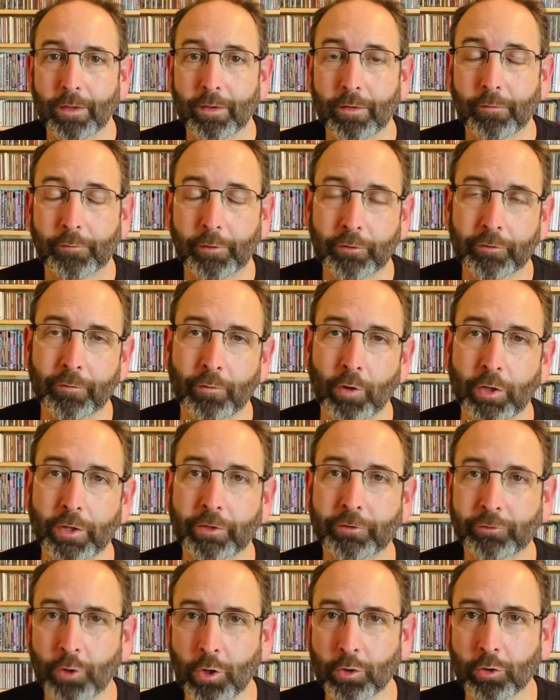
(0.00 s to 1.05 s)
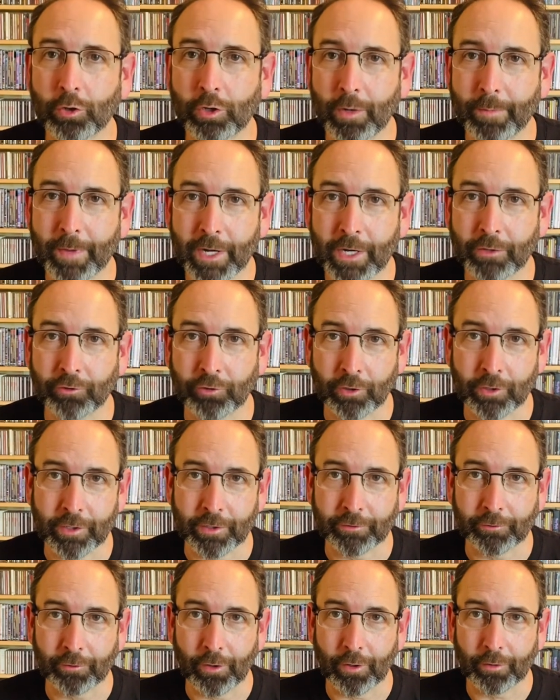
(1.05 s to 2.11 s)
first of all, this song could have been a Journey
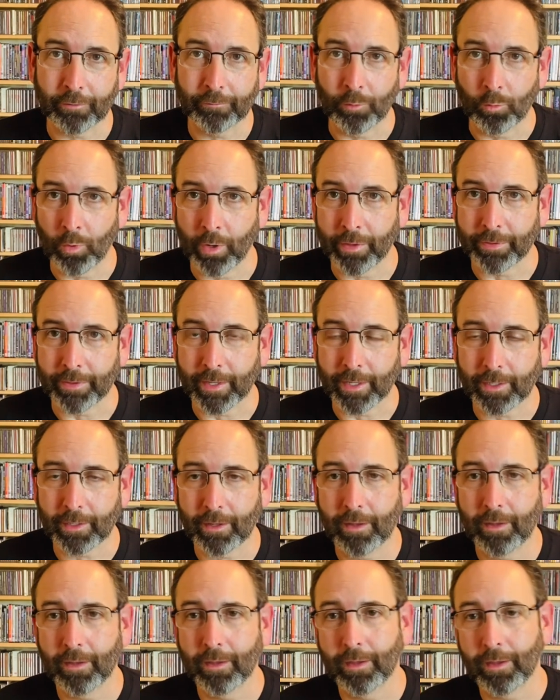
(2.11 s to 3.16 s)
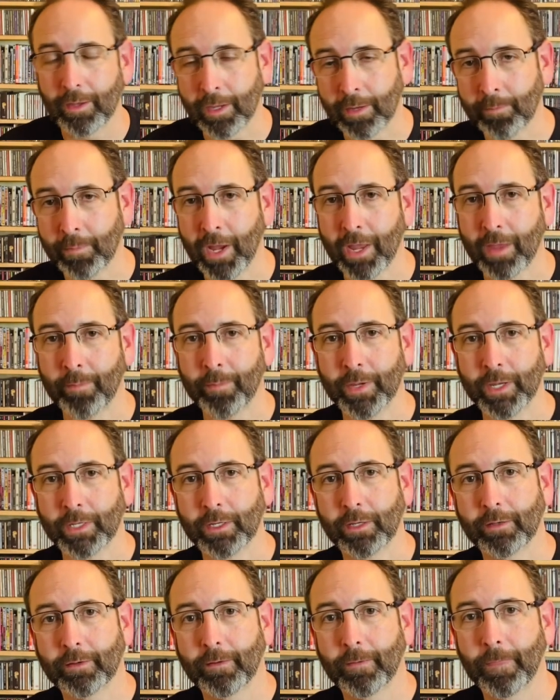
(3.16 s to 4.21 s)
song, for one thing, in my opinion.
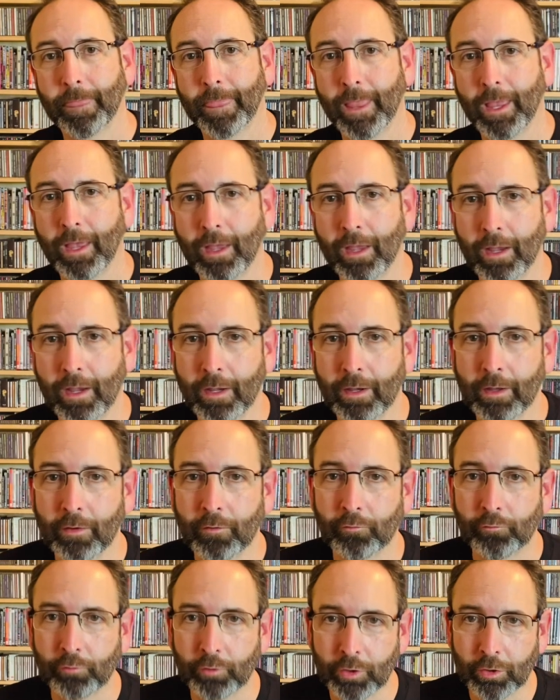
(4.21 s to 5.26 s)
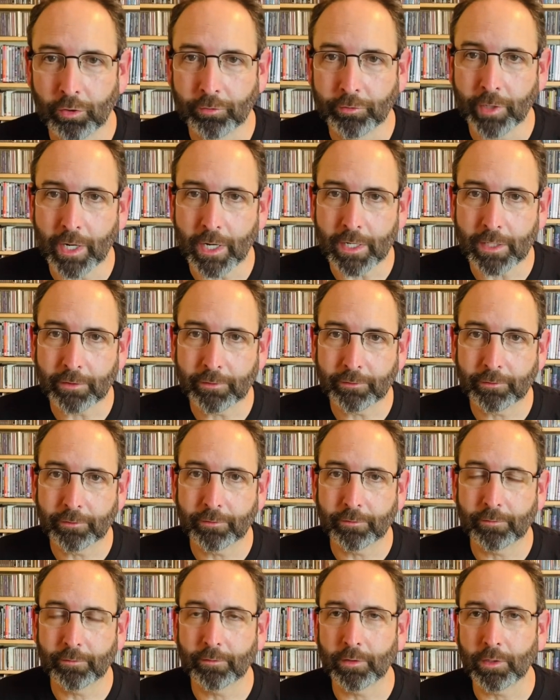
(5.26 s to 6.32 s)
Real
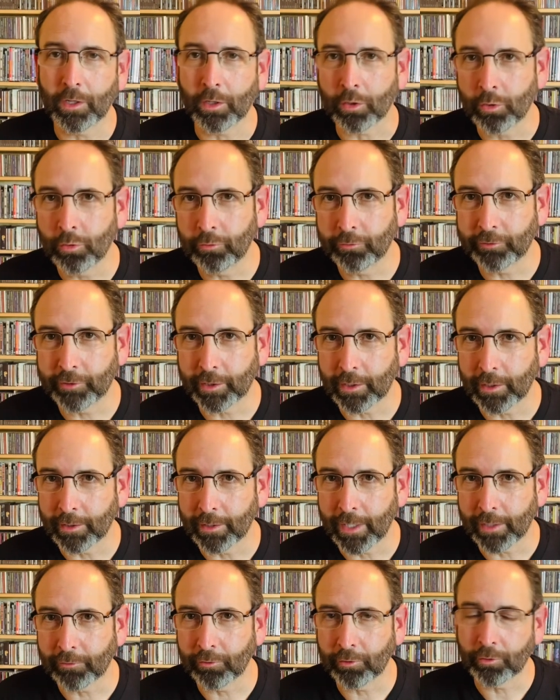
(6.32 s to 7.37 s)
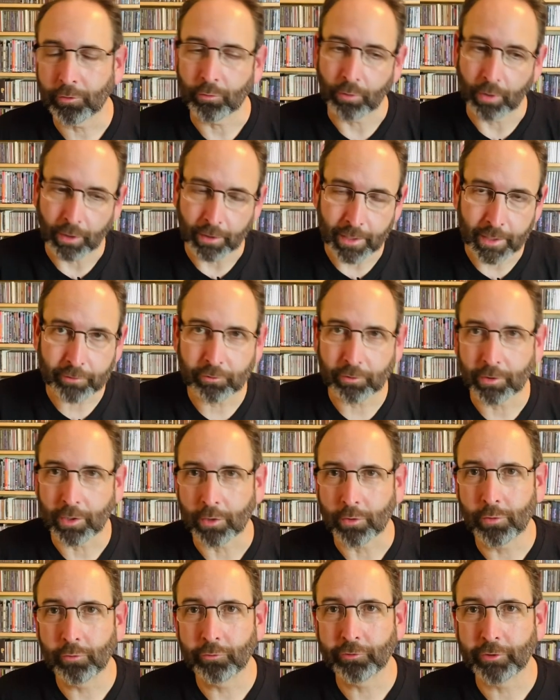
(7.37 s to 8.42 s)
nice acoustic electric or electric
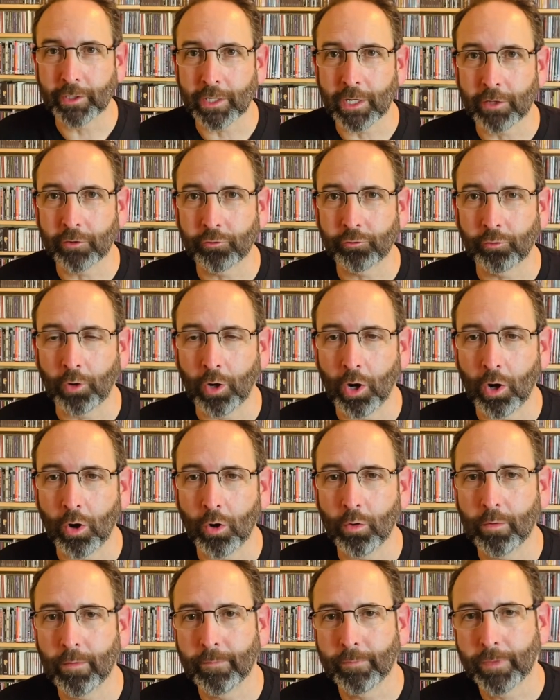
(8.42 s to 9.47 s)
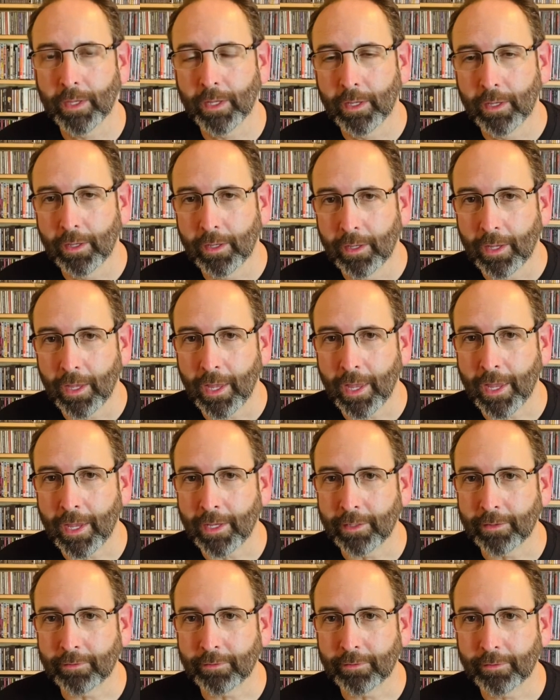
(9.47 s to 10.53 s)
acoustic intro,
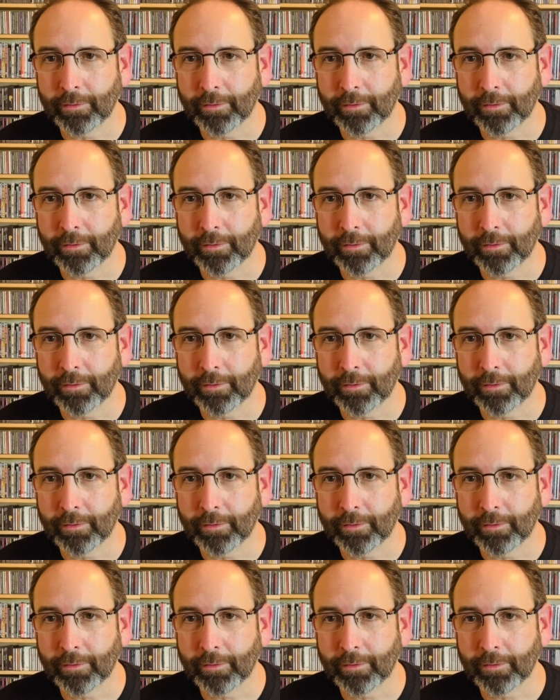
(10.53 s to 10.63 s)
and